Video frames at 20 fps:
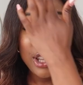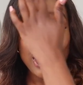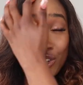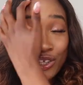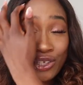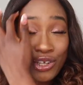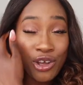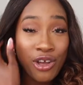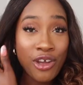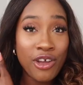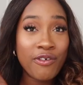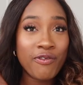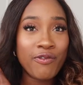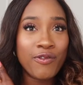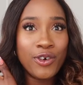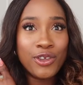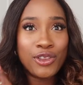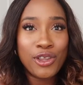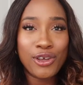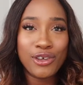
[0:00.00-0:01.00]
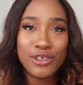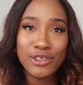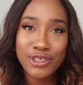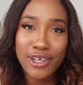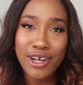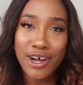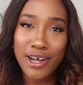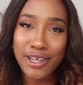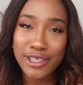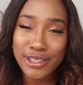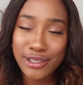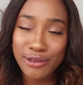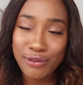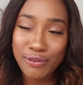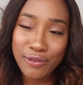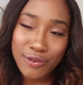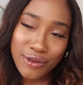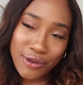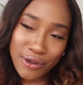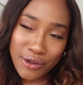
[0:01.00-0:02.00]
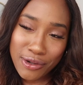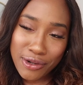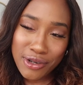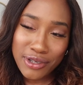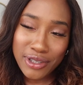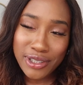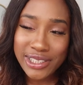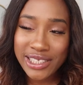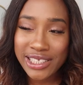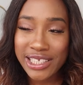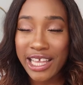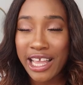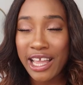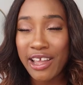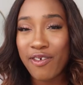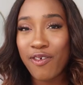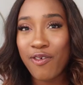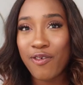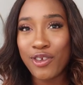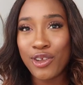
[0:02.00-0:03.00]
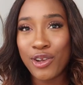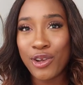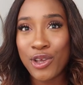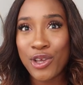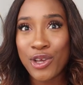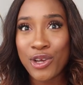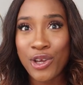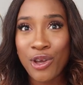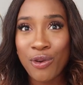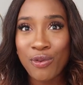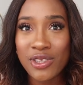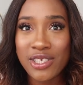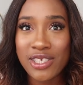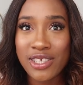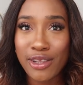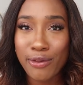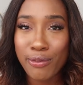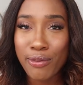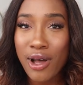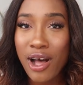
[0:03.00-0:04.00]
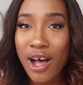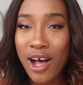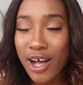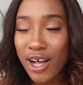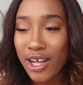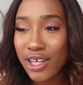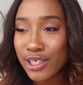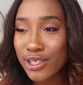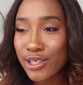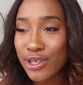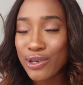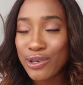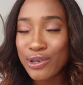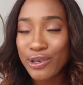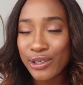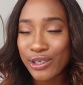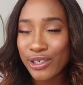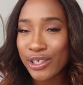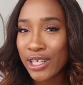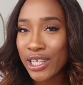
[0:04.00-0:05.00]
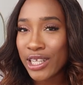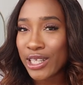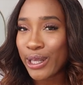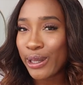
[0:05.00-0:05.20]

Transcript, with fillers: you know for those garden walks if you know you're going to the park or